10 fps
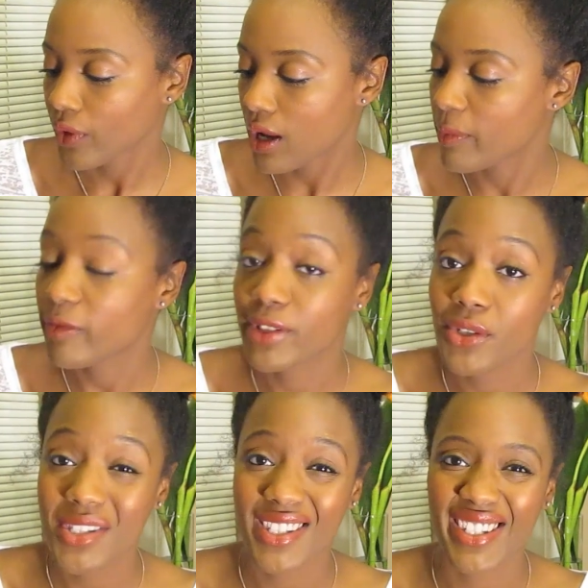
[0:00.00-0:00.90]
I've been
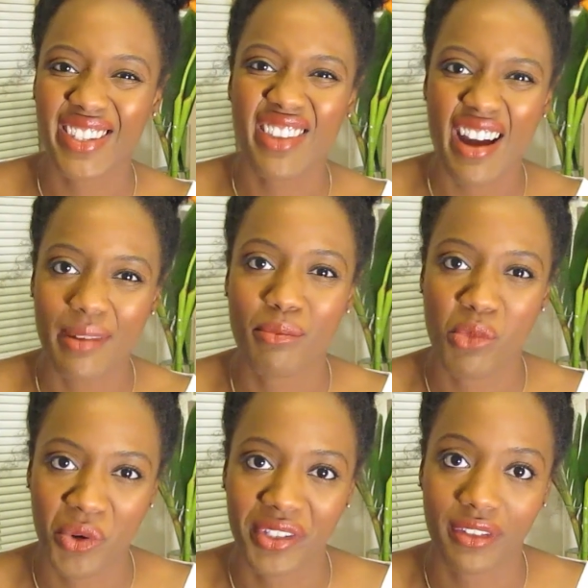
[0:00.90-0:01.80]
using it a lot
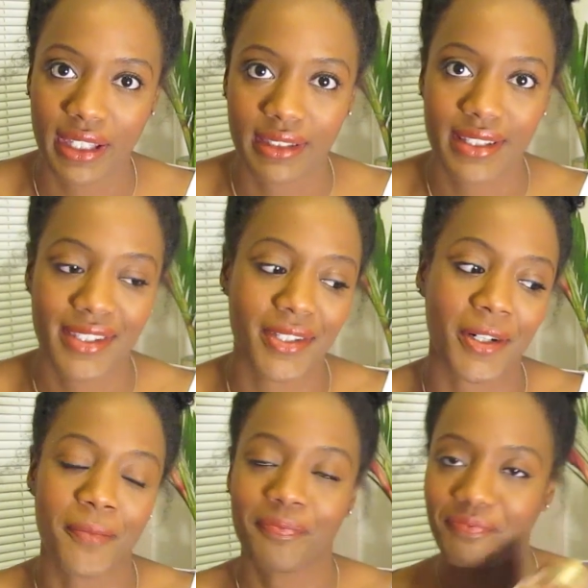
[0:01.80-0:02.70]
more lately,
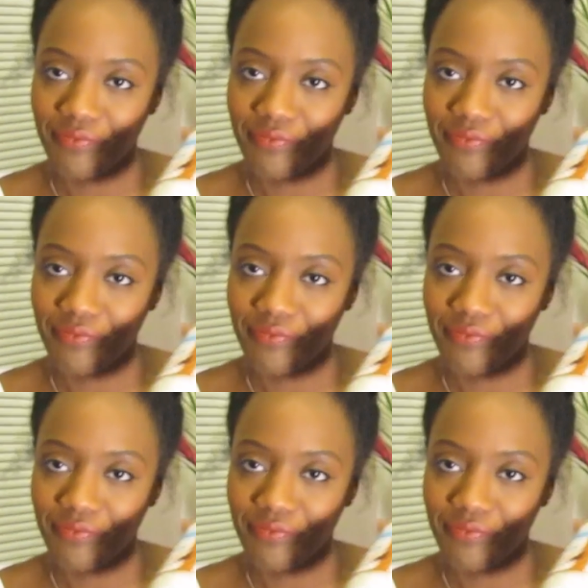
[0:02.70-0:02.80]
so